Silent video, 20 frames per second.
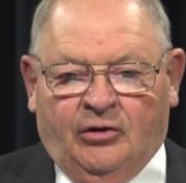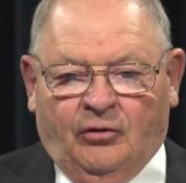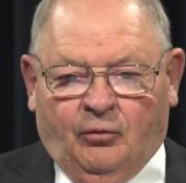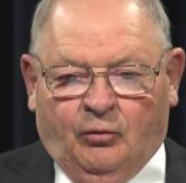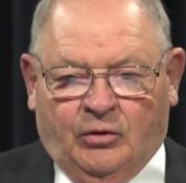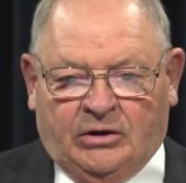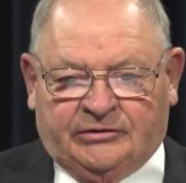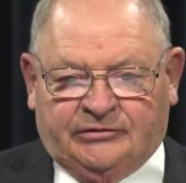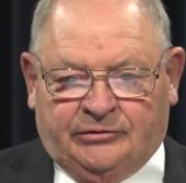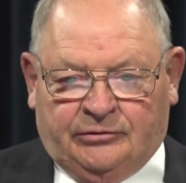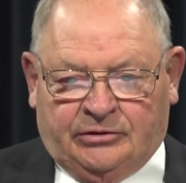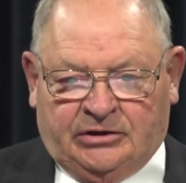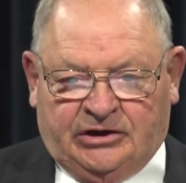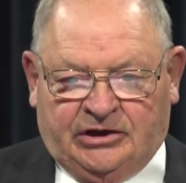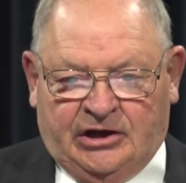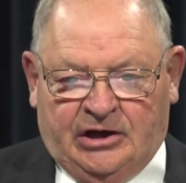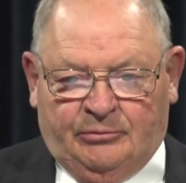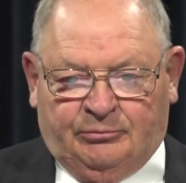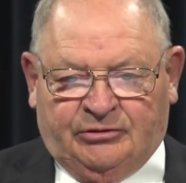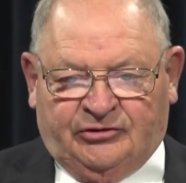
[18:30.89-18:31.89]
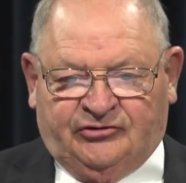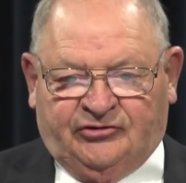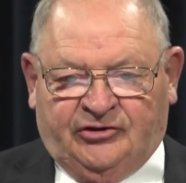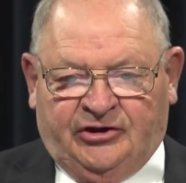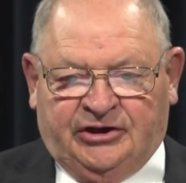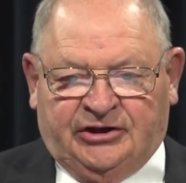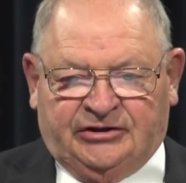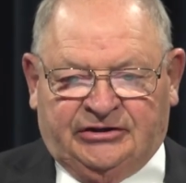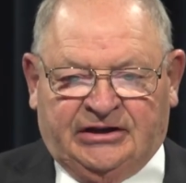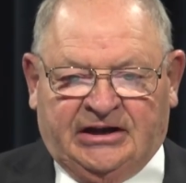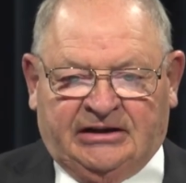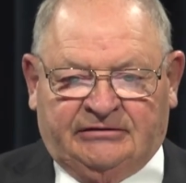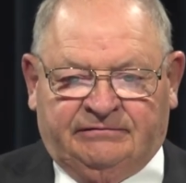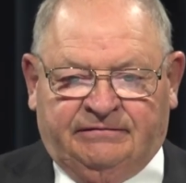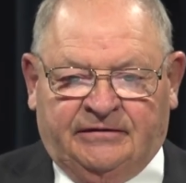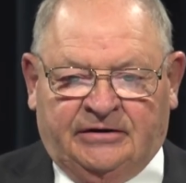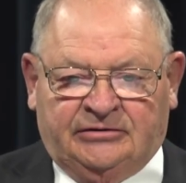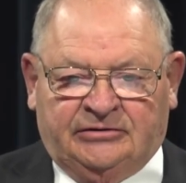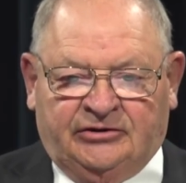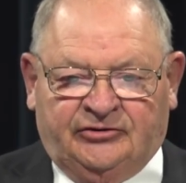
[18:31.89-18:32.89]
what they're accomplishing and not
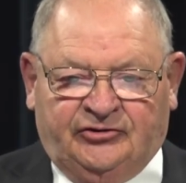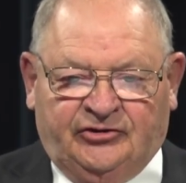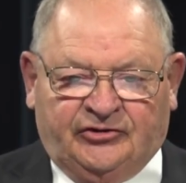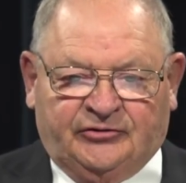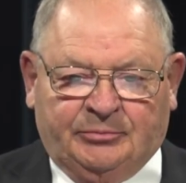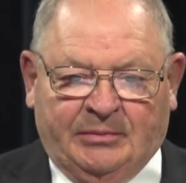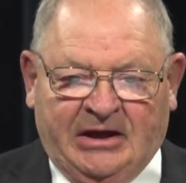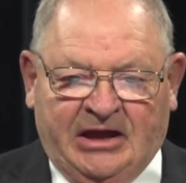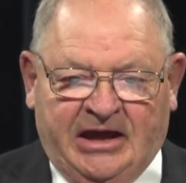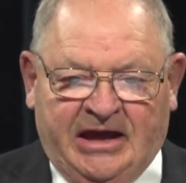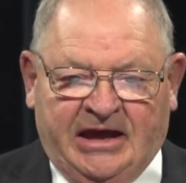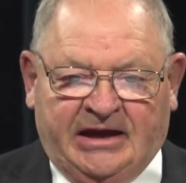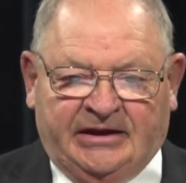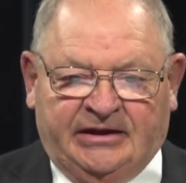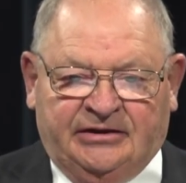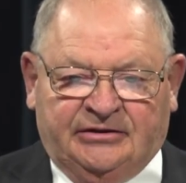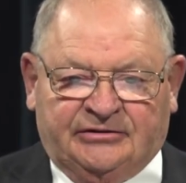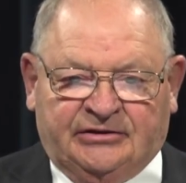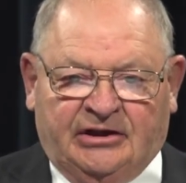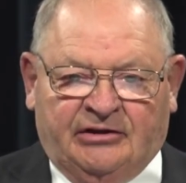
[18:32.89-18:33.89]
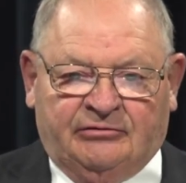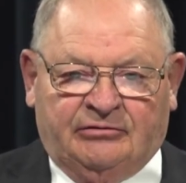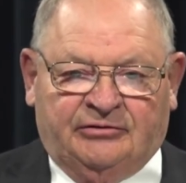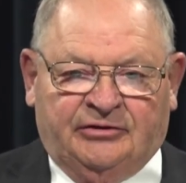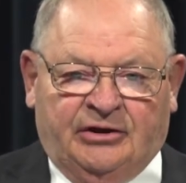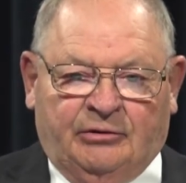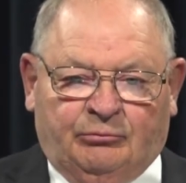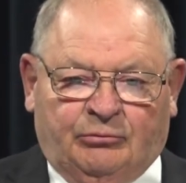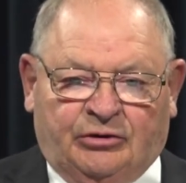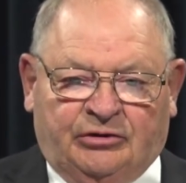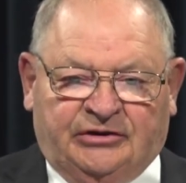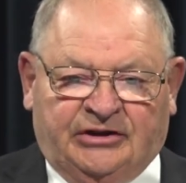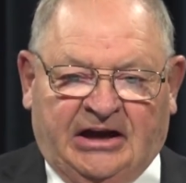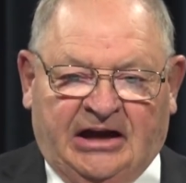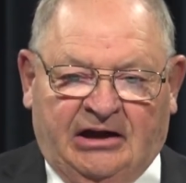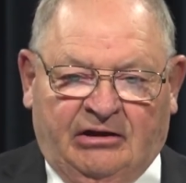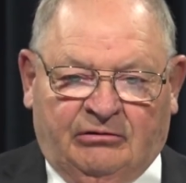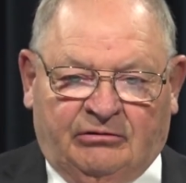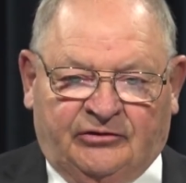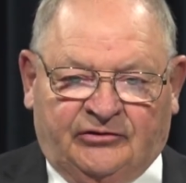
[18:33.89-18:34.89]
funded just by adding another number of
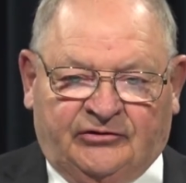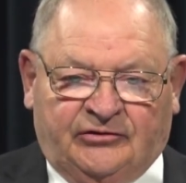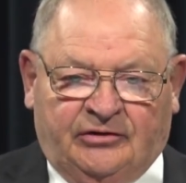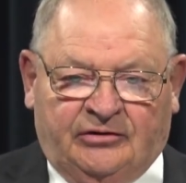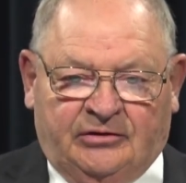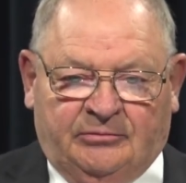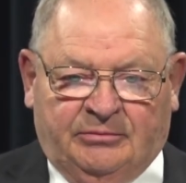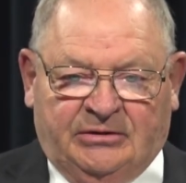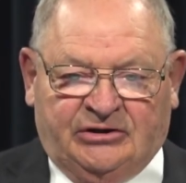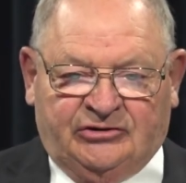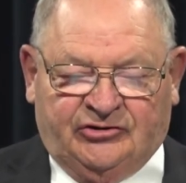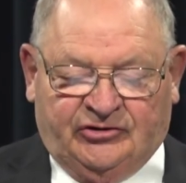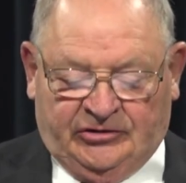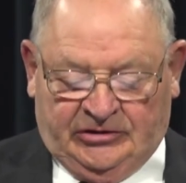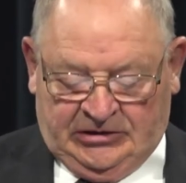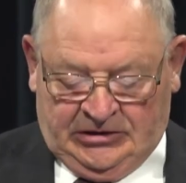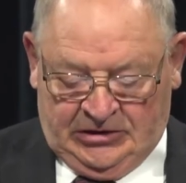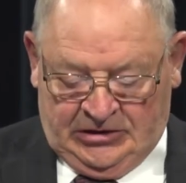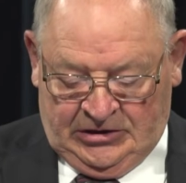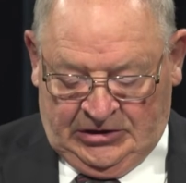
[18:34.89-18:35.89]
dollars to the budget.